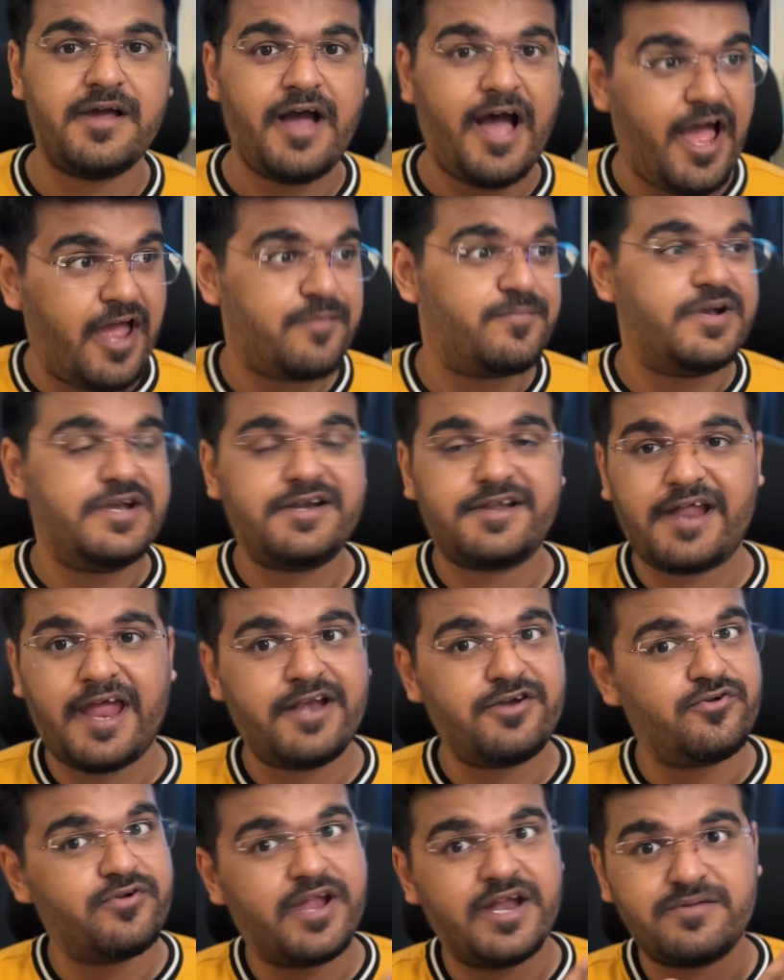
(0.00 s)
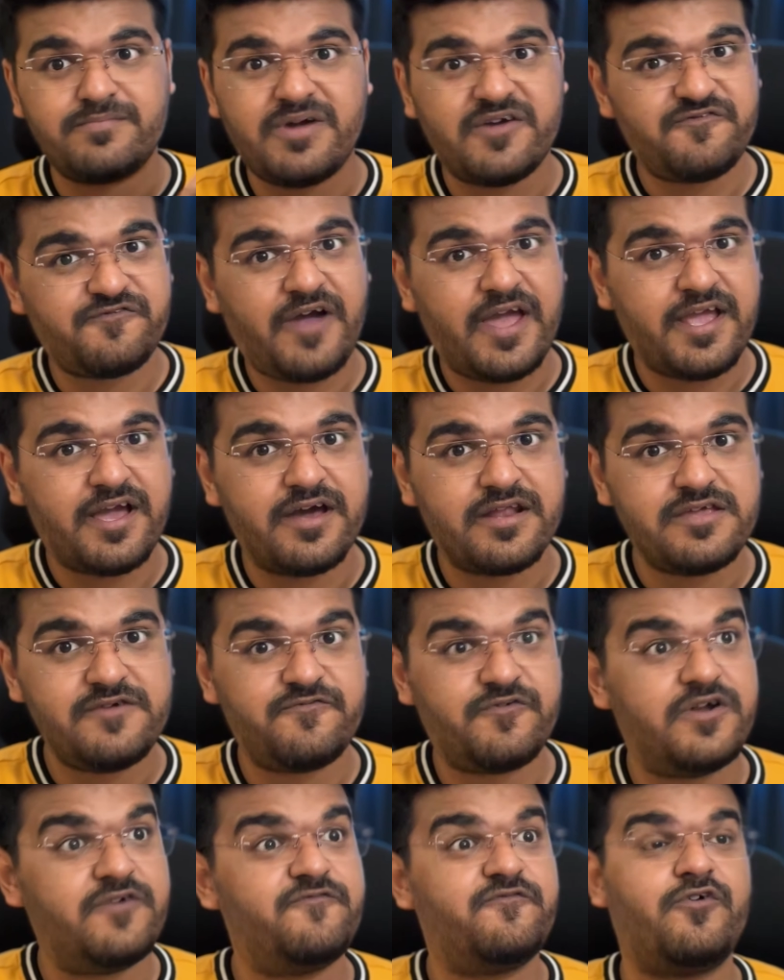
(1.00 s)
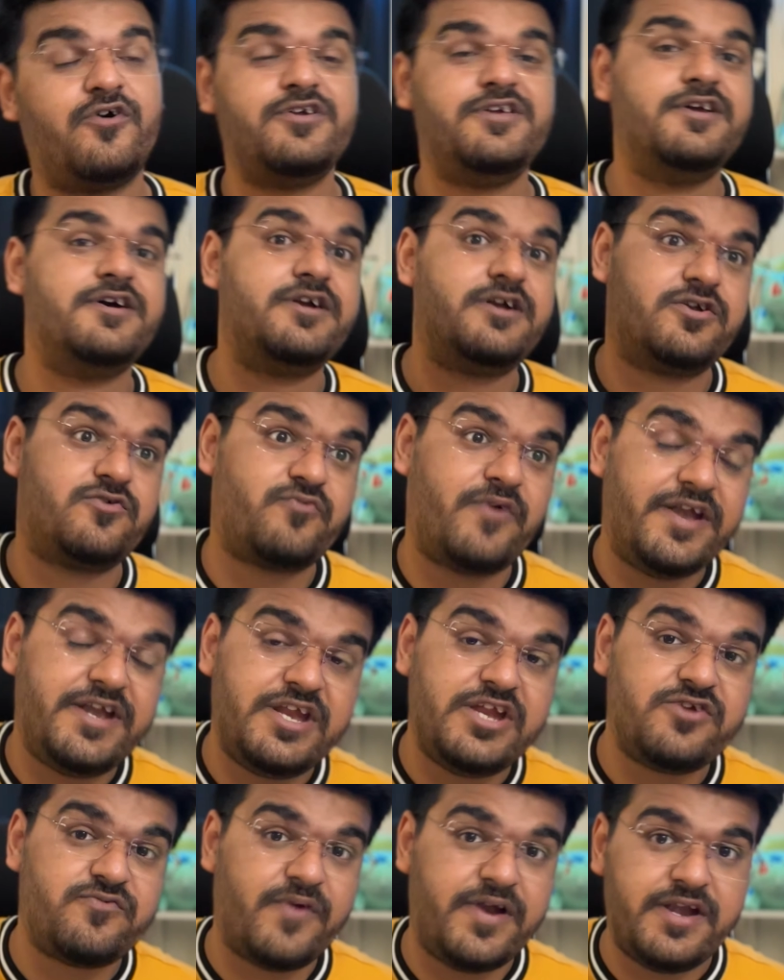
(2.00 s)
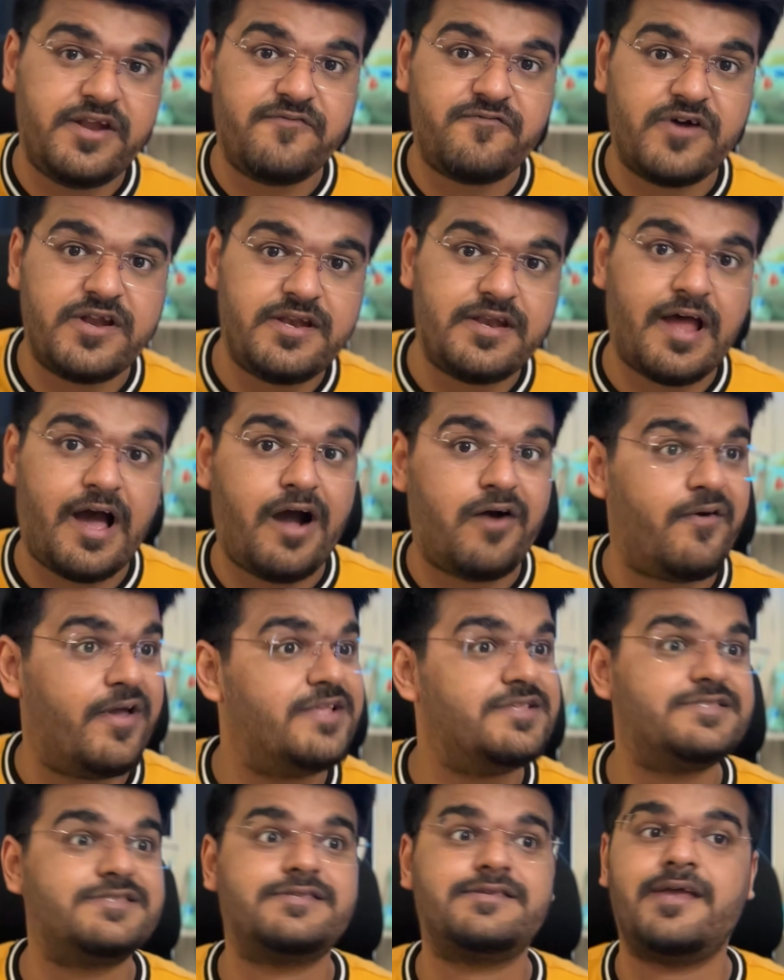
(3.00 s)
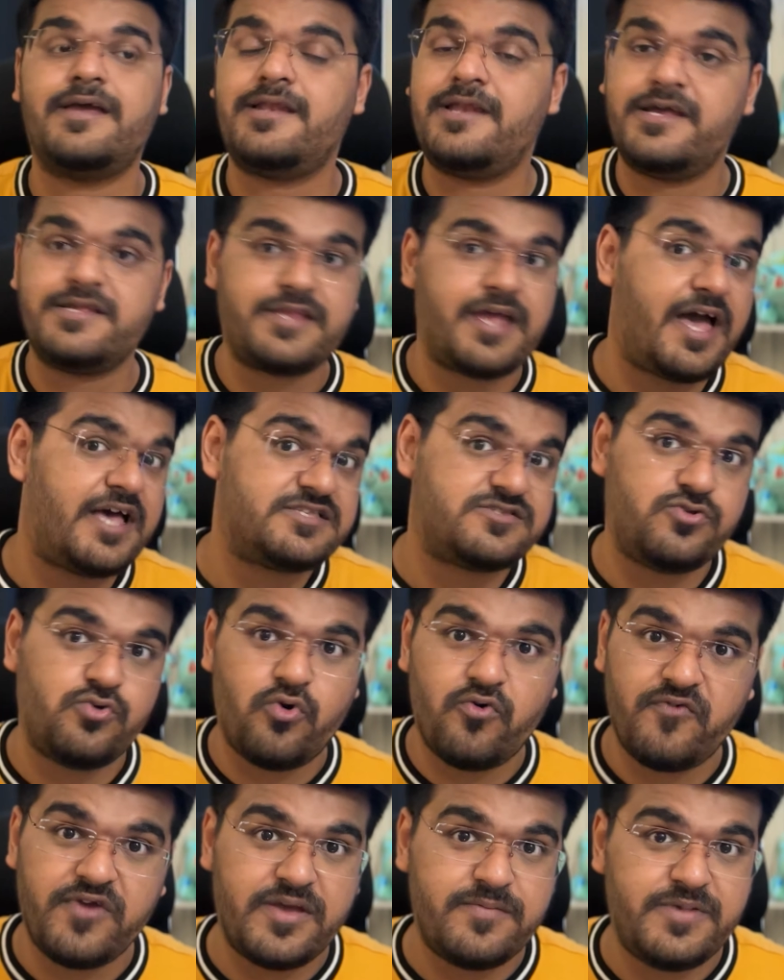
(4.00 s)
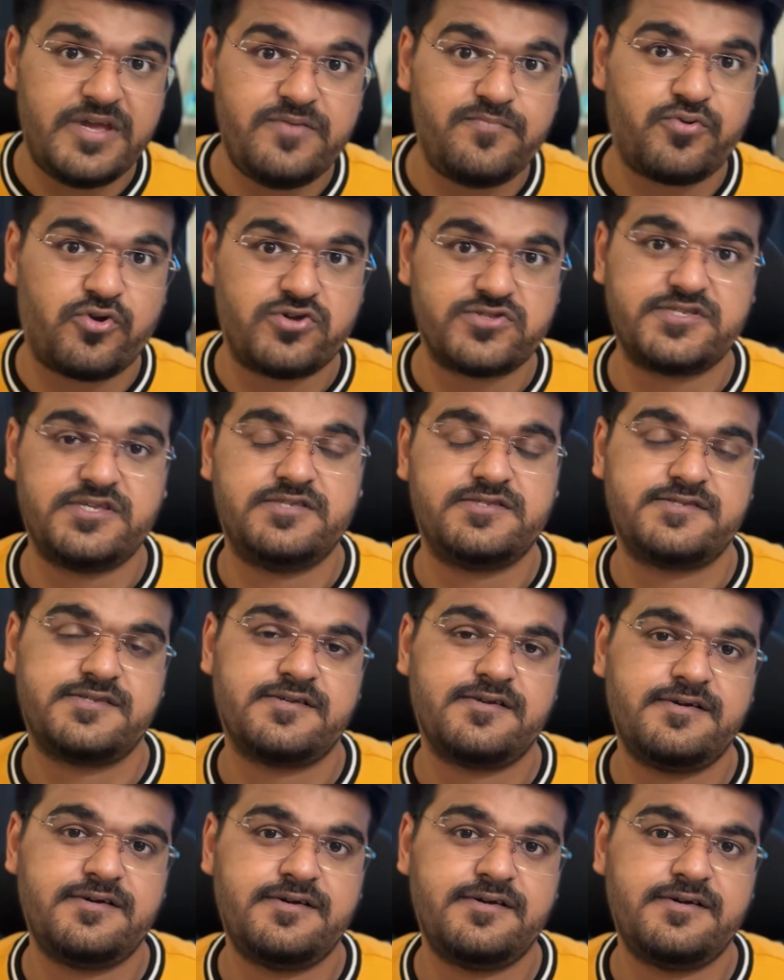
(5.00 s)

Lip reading: I have been trying to get my FICA refund for year 2021 now, and still it has no way been processed.